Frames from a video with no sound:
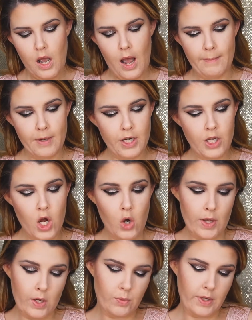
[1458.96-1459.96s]
I'm going to go
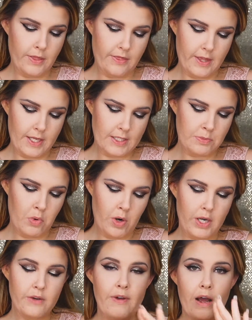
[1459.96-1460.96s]
in with this
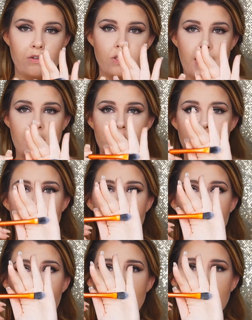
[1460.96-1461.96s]
pointed foundation
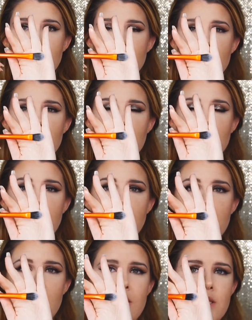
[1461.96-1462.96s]
brush
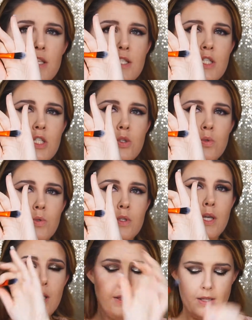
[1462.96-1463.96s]
in this new
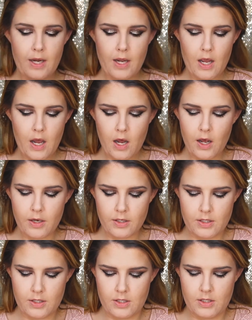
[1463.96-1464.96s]
kit that I got.
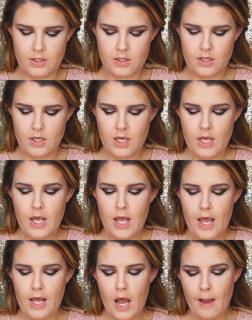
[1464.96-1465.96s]

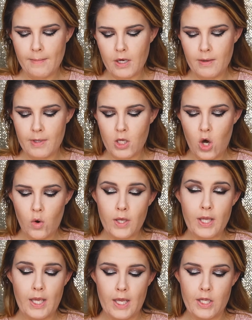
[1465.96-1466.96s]
And I'm going to be
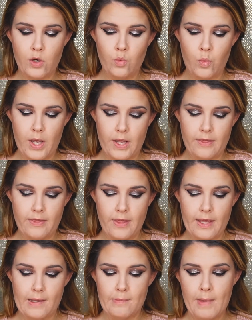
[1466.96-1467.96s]
going in with
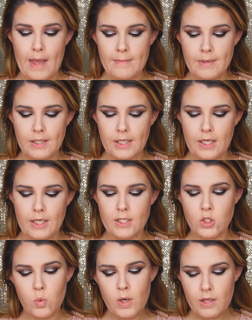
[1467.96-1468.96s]
the Maybelline
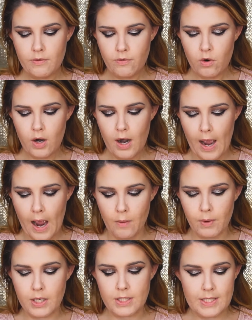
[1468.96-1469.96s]

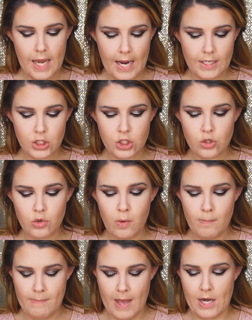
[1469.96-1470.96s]
24-Hour Tattoo
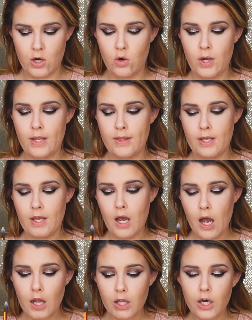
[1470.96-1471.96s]
Metal in the
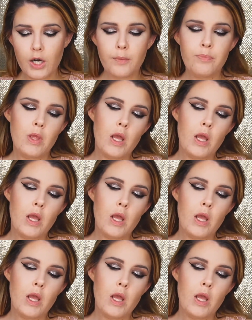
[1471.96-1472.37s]
color